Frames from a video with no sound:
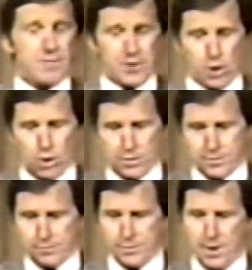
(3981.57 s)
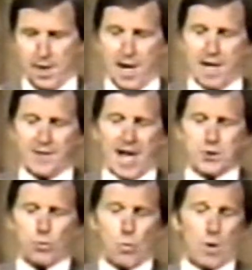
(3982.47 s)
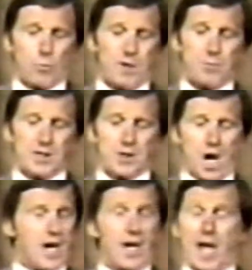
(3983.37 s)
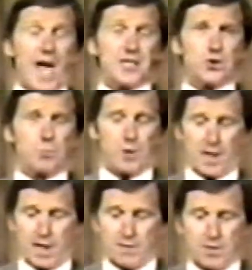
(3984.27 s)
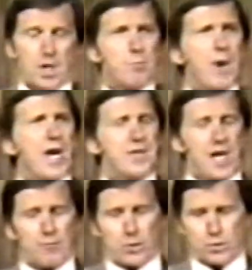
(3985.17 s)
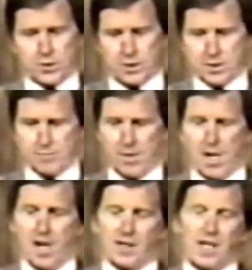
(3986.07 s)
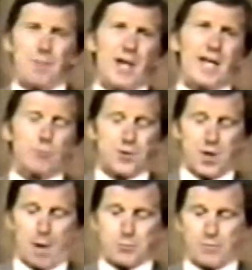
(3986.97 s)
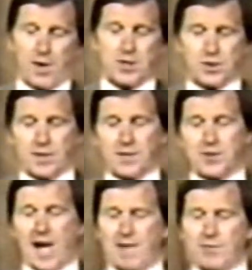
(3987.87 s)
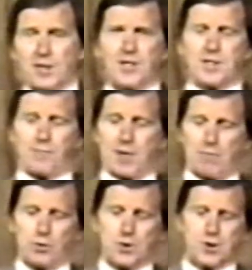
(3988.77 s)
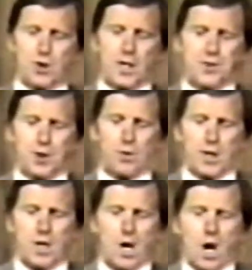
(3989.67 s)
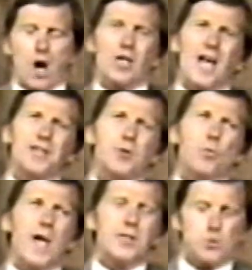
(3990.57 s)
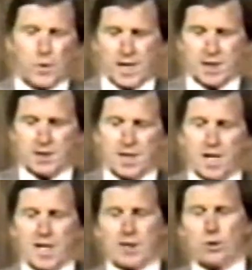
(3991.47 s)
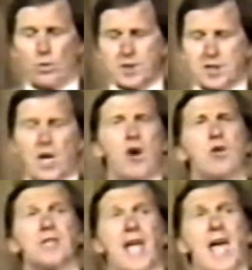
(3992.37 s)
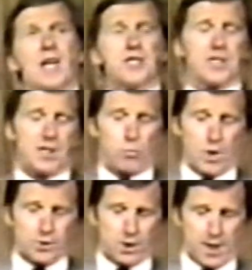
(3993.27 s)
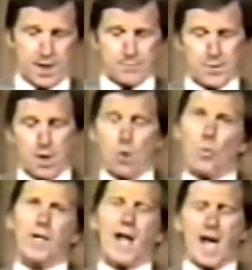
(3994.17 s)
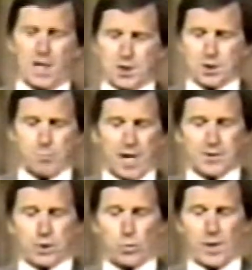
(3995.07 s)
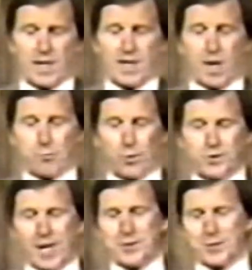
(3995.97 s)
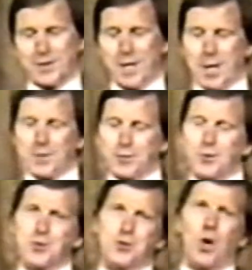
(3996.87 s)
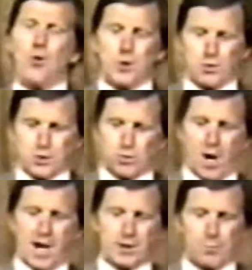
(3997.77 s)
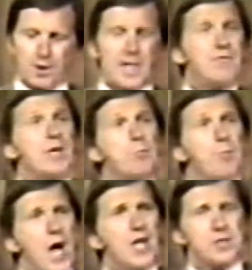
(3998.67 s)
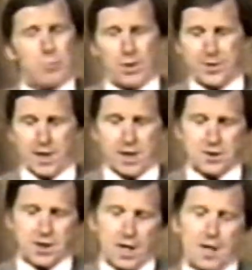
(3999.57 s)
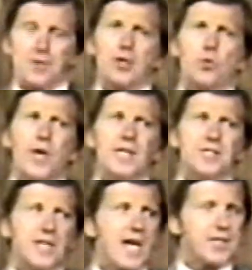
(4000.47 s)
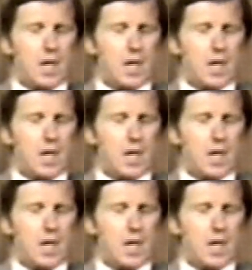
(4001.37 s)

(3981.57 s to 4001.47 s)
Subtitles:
of the earth. And that's what we've been asked to believe by the evolutionists. Let me end with the observation that the advocates of the evolutionary theory are like the Red Queen in Lewis Carroll's Alice in Wonderland. When Alice met the Queen and protested that there's no use trying to believe impossible things, the Queen said,